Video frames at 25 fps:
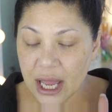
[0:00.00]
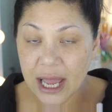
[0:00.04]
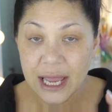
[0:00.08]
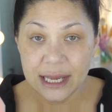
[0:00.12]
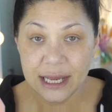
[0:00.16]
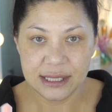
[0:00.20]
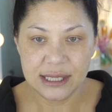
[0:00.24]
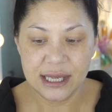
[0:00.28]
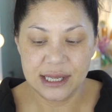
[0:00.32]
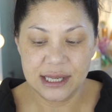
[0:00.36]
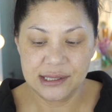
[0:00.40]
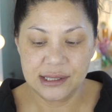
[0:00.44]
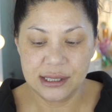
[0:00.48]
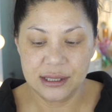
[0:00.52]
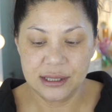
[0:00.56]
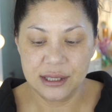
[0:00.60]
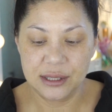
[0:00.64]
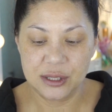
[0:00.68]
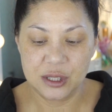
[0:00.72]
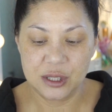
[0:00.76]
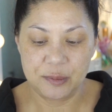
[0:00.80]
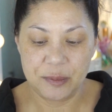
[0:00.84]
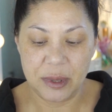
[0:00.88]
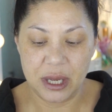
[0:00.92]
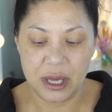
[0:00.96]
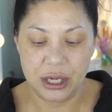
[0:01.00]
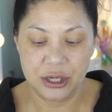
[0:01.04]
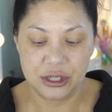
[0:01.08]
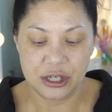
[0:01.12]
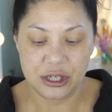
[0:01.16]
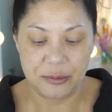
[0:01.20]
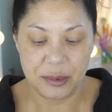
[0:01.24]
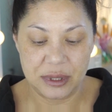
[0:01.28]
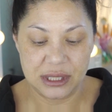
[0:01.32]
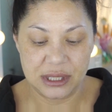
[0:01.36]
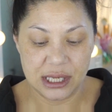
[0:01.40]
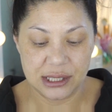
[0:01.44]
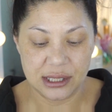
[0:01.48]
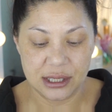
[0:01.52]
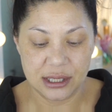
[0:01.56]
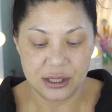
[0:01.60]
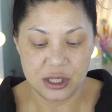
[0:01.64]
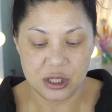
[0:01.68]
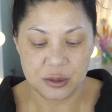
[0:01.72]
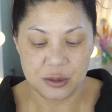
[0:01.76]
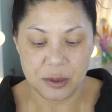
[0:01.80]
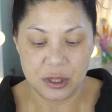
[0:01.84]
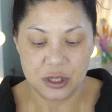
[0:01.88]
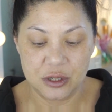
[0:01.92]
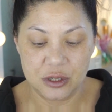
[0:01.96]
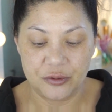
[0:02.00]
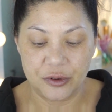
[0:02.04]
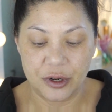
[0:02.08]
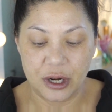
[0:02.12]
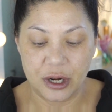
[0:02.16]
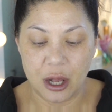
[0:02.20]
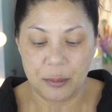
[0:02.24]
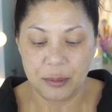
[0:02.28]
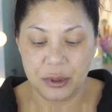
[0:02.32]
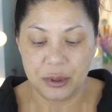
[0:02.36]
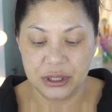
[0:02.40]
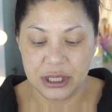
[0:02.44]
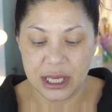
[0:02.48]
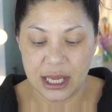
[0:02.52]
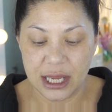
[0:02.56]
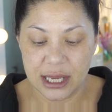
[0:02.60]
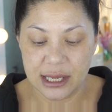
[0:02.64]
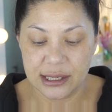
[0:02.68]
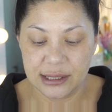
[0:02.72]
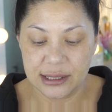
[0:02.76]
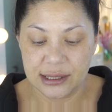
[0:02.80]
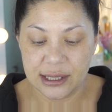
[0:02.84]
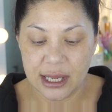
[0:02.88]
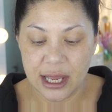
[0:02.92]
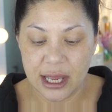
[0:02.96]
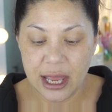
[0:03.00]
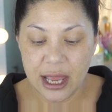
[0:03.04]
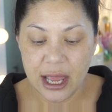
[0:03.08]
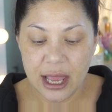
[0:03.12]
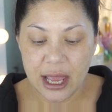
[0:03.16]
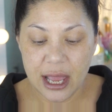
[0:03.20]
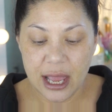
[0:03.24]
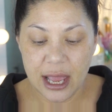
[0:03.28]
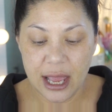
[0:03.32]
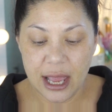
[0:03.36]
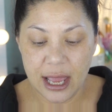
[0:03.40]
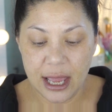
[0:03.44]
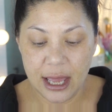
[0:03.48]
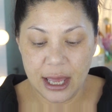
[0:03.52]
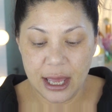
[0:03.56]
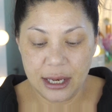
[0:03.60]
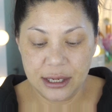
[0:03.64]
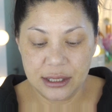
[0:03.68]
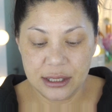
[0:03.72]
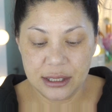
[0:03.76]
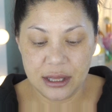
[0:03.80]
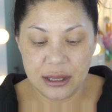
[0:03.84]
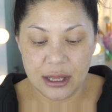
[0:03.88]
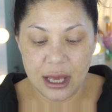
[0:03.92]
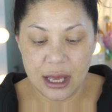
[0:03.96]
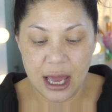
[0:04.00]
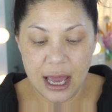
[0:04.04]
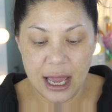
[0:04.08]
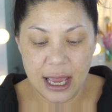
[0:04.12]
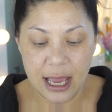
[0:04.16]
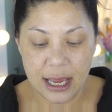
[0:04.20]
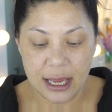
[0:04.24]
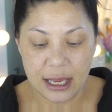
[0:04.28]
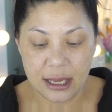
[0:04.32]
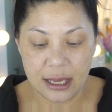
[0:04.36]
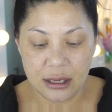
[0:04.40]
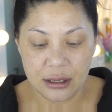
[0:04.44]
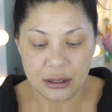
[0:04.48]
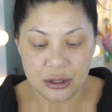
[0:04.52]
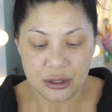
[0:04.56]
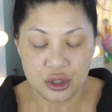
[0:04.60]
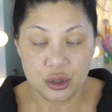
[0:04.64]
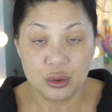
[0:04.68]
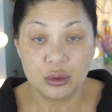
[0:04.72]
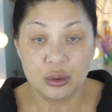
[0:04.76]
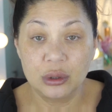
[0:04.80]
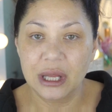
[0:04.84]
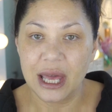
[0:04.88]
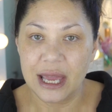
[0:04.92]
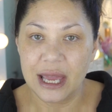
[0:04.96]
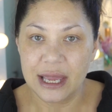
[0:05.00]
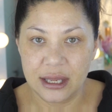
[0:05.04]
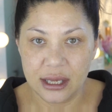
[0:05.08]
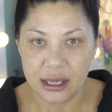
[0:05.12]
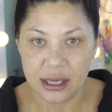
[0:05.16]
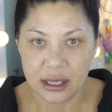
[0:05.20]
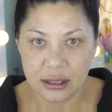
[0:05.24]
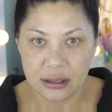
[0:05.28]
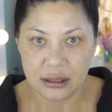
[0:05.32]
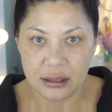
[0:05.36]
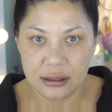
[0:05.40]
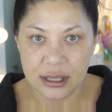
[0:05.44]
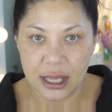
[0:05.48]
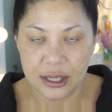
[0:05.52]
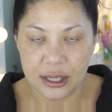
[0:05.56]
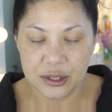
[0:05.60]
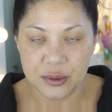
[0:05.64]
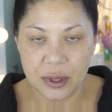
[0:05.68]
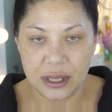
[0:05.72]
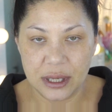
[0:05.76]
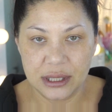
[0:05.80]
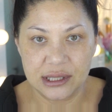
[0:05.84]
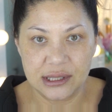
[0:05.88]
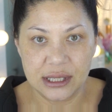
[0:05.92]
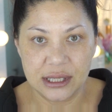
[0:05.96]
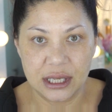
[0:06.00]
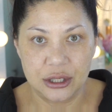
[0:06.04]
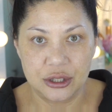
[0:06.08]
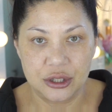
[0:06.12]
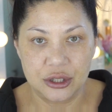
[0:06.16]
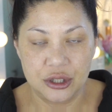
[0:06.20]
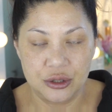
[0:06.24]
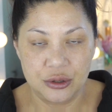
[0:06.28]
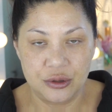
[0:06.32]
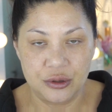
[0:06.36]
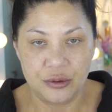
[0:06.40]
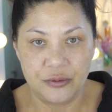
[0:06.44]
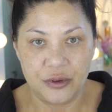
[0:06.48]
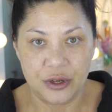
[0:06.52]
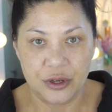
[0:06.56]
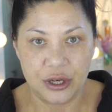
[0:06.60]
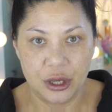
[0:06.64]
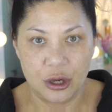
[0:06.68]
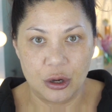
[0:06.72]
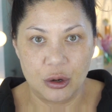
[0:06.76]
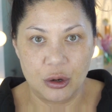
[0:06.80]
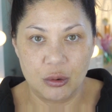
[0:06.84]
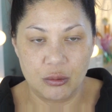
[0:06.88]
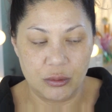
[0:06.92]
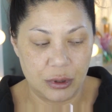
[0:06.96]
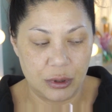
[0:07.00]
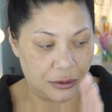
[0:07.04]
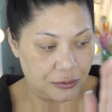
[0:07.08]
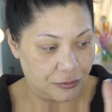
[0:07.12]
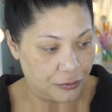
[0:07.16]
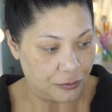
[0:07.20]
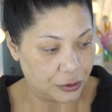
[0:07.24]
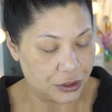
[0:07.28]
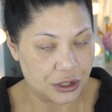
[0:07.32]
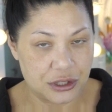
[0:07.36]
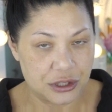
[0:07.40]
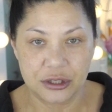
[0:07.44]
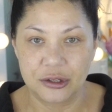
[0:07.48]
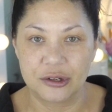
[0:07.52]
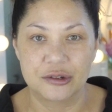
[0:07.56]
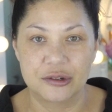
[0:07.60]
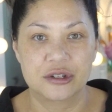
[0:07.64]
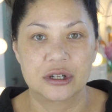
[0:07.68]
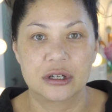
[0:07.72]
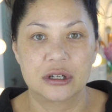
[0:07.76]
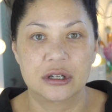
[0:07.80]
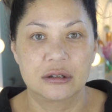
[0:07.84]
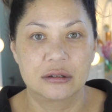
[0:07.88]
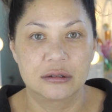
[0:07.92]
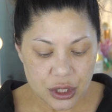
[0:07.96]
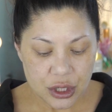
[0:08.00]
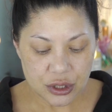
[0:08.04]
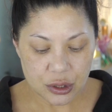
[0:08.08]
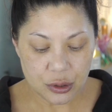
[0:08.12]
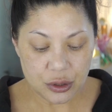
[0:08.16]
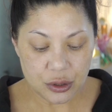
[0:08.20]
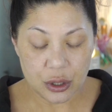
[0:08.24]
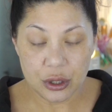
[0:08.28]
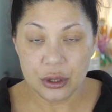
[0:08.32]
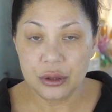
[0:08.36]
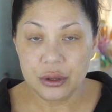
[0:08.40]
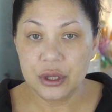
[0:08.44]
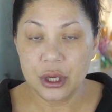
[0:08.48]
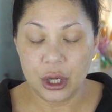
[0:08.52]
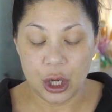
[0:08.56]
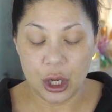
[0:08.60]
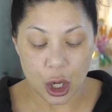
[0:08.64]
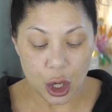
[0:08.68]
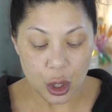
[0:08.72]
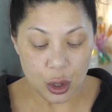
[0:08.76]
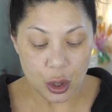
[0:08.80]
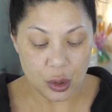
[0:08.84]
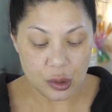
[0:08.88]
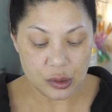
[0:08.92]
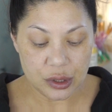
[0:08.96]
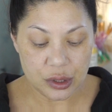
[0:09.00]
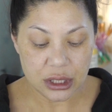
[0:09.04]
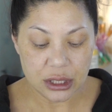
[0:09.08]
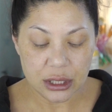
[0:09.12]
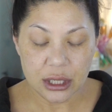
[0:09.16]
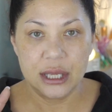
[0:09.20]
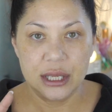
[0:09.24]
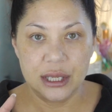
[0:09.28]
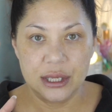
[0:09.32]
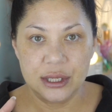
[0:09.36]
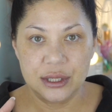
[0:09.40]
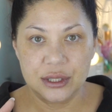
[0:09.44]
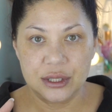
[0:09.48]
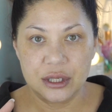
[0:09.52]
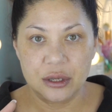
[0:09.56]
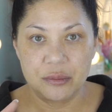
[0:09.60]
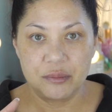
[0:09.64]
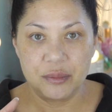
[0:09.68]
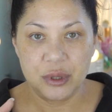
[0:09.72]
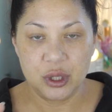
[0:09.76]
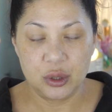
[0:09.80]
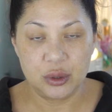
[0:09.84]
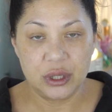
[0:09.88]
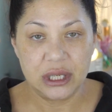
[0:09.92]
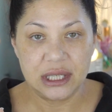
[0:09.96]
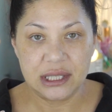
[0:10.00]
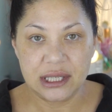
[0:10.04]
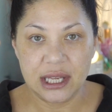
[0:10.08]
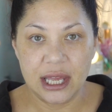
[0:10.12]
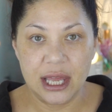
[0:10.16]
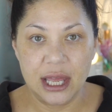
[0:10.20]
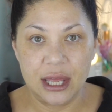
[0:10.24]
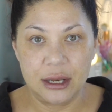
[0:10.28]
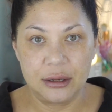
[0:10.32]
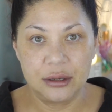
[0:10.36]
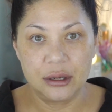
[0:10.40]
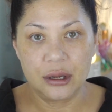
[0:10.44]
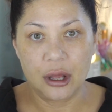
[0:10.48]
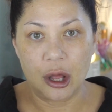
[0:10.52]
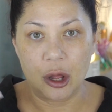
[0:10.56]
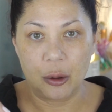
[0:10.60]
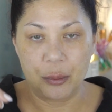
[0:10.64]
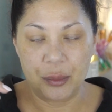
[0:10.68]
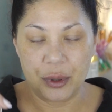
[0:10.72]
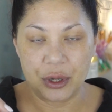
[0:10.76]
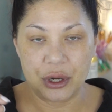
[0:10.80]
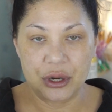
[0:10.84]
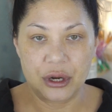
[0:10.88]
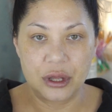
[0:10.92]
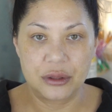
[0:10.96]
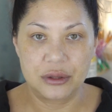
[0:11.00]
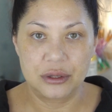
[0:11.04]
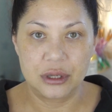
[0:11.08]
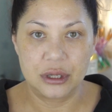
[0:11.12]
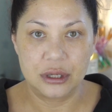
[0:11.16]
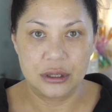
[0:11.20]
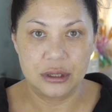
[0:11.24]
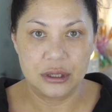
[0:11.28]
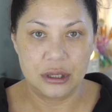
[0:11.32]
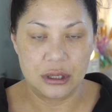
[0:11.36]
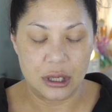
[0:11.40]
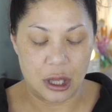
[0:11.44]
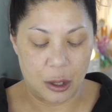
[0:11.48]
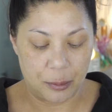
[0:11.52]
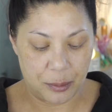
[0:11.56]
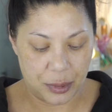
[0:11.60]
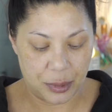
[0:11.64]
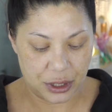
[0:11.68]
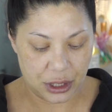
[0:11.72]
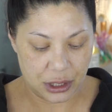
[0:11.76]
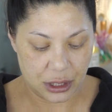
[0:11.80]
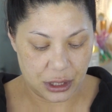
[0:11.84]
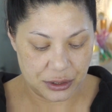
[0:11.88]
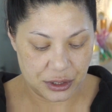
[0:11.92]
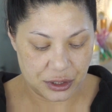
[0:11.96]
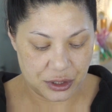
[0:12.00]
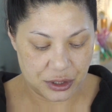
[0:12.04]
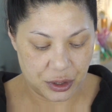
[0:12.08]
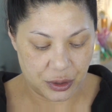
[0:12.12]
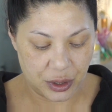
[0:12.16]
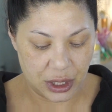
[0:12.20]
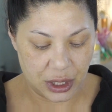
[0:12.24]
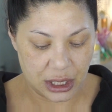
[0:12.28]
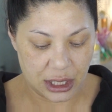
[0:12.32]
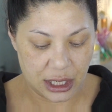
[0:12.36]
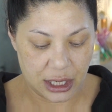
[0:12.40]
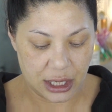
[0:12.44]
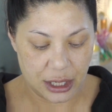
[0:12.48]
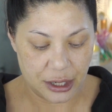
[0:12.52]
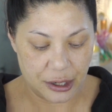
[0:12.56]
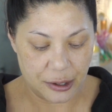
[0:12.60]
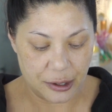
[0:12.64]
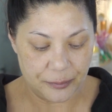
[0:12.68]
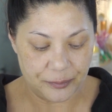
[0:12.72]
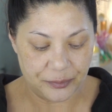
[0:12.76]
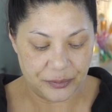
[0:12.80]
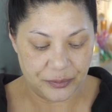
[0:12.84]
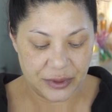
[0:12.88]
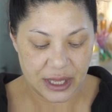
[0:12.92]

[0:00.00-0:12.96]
I tested this sponge. I've been testing this sponge for a couple days and I do like it. That's why I decided to do the video with full disclosure. So the code is beauty10. I'll put it on the screen here.